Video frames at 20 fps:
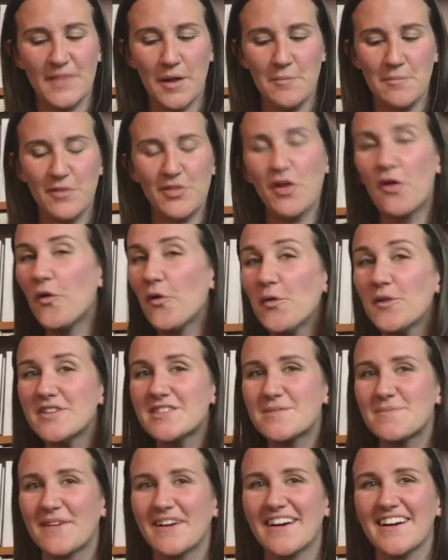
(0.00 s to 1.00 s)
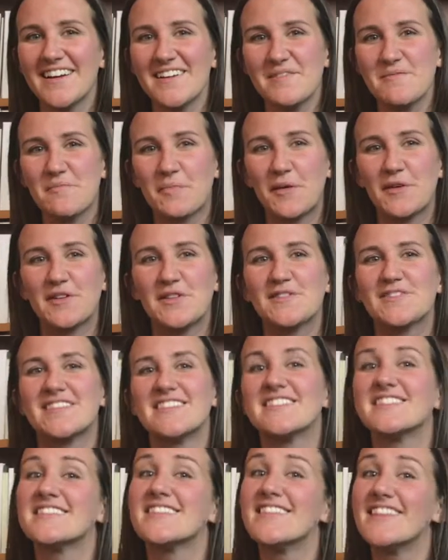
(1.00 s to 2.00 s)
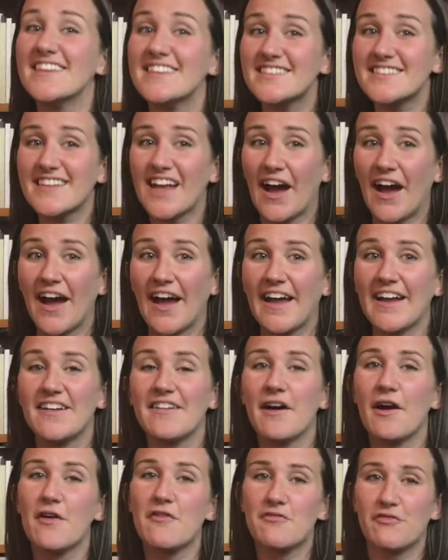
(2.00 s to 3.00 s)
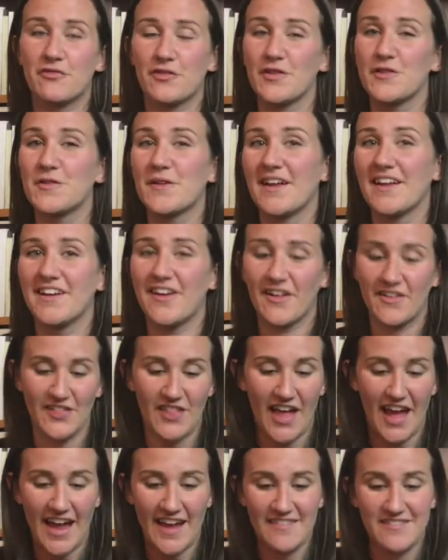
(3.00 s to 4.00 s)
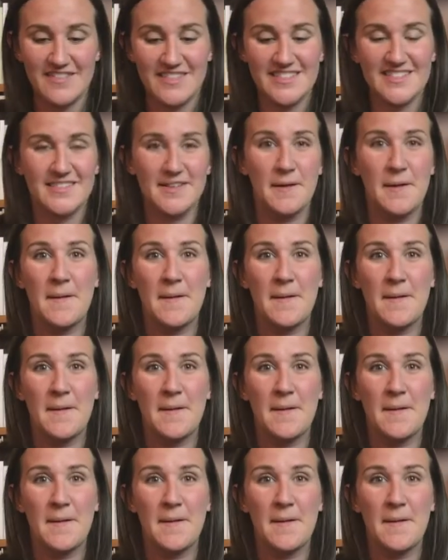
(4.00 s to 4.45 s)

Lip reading: But the Holy Spirit produces this kind of fruit in our lives.